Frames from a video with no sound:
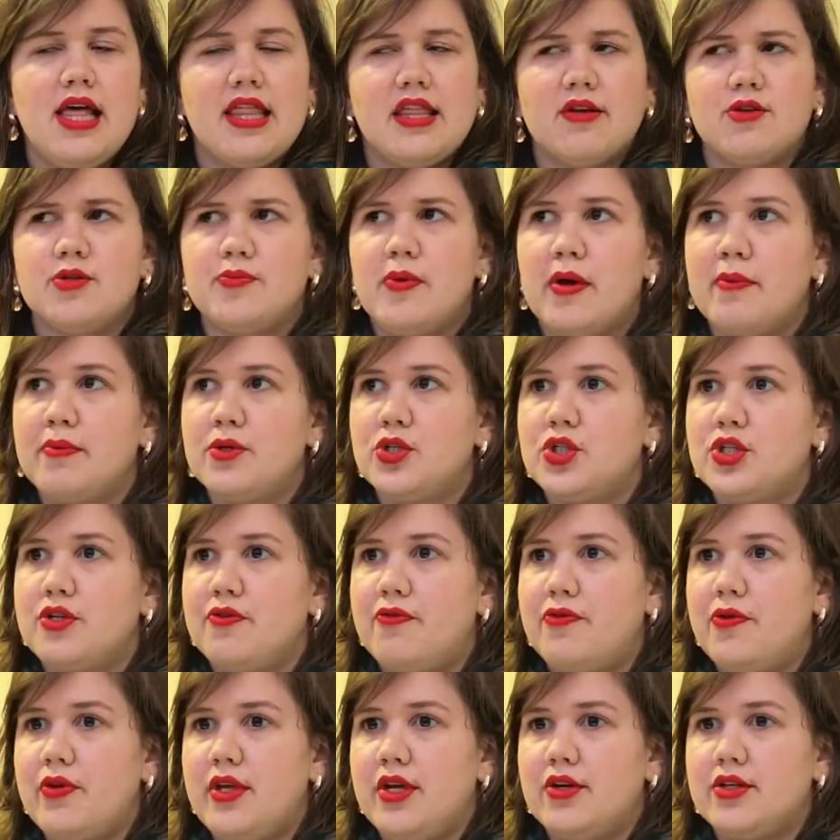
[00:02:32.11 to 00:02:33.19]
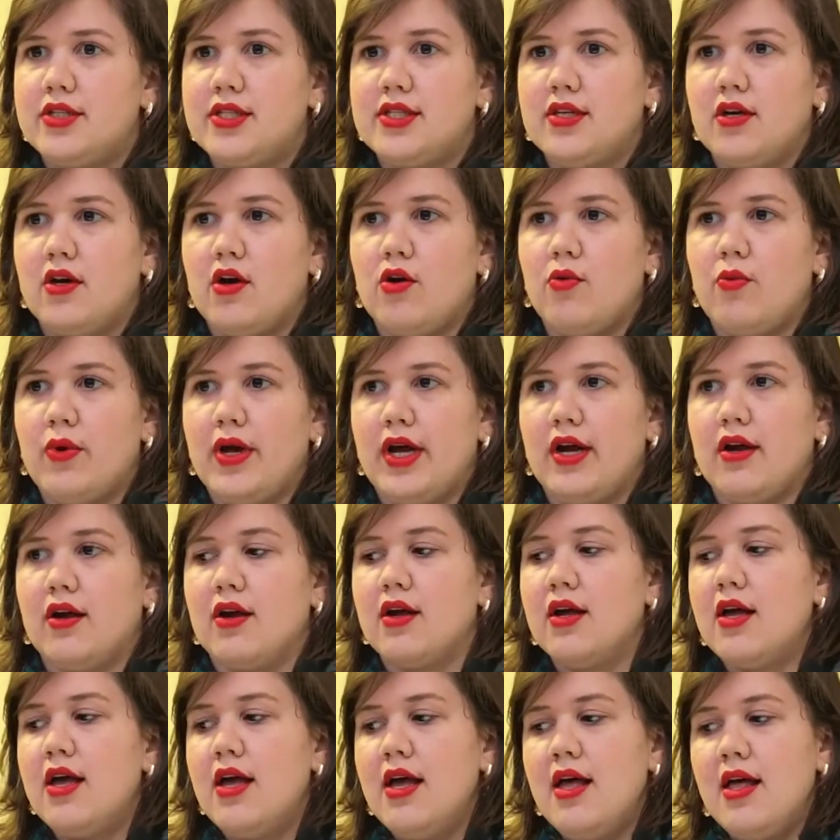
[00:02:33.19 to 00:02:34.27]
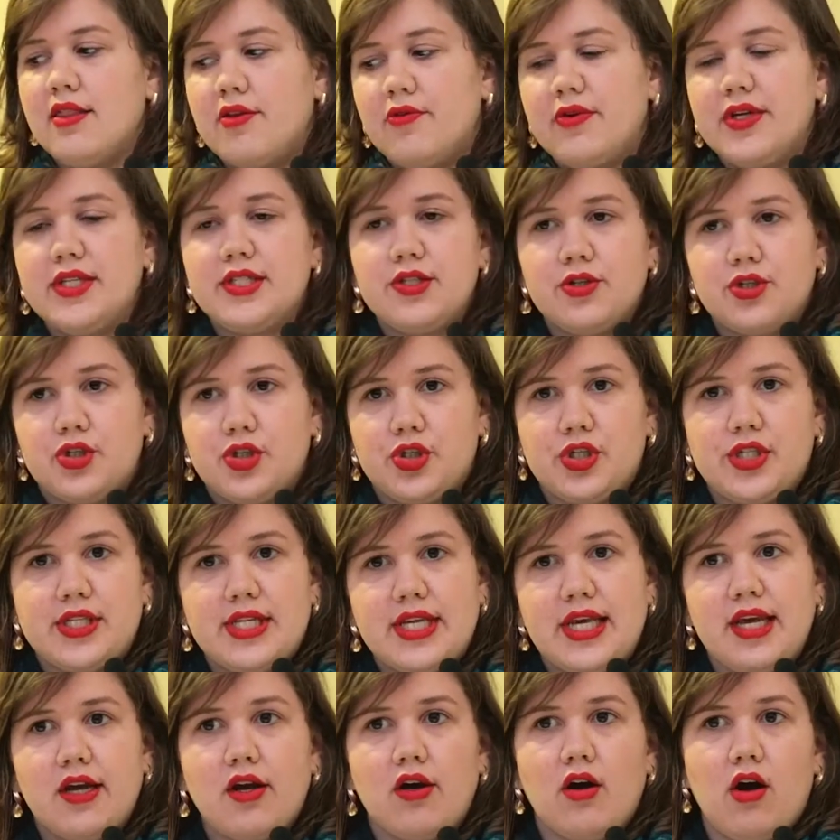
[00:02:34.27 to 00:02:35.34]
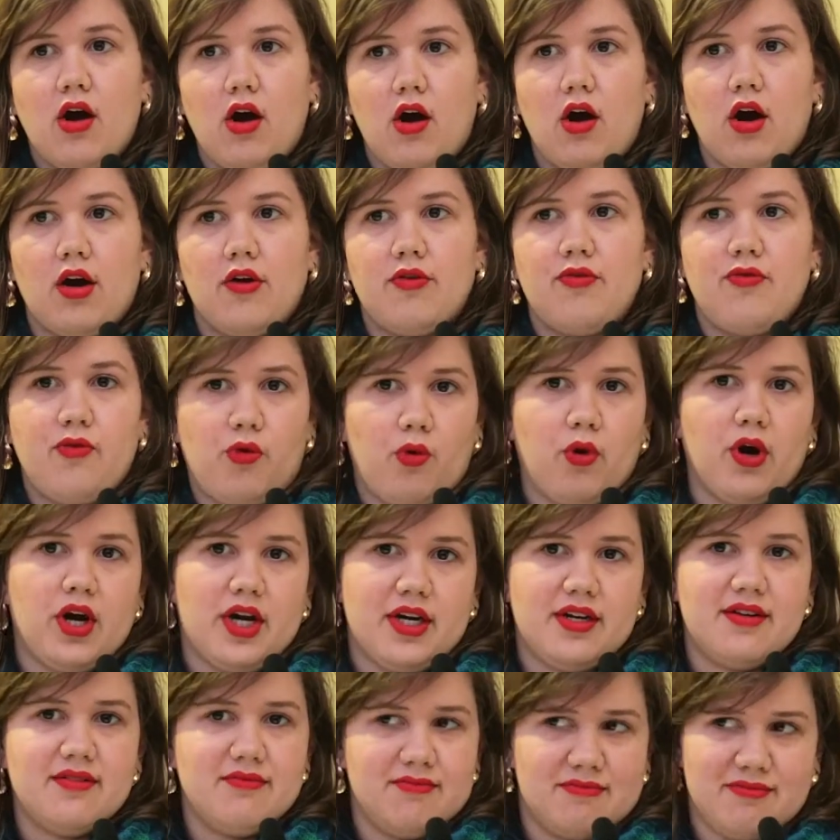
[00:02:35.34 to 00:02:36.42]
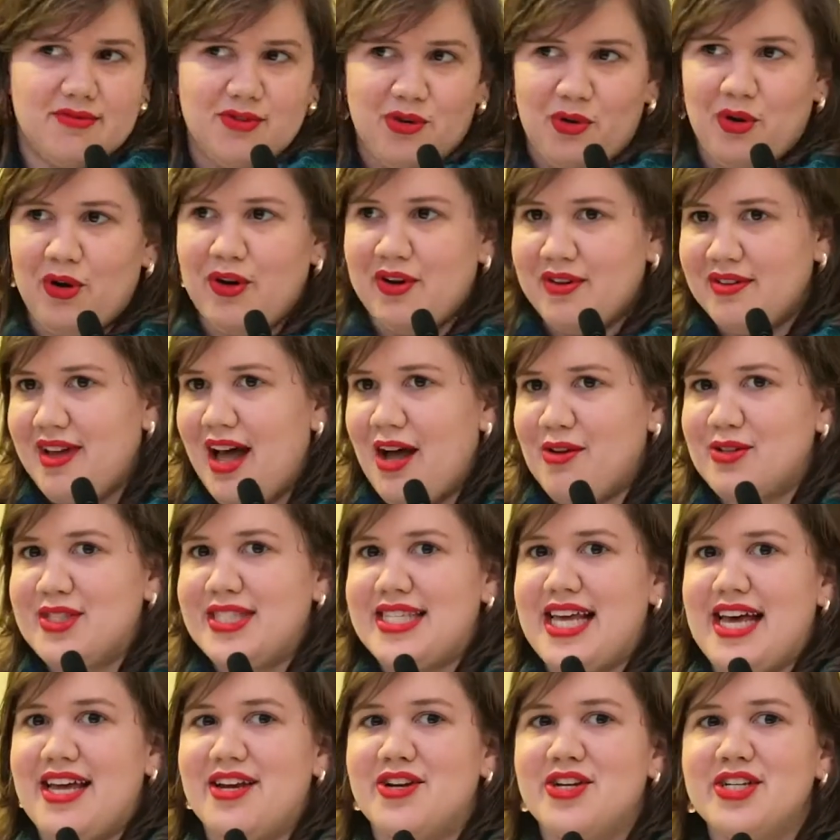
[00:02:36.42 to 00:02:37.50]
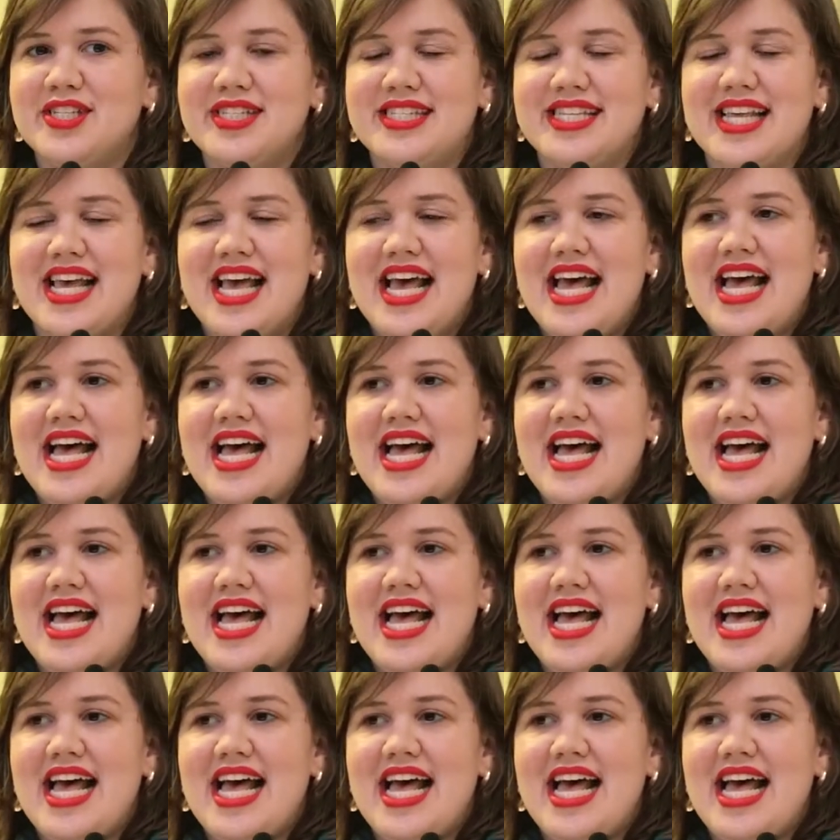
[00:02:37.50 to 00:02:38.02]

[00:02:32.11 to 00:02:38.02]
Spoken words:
that was published a few years ago, where the researchers here are foreign or outsiders,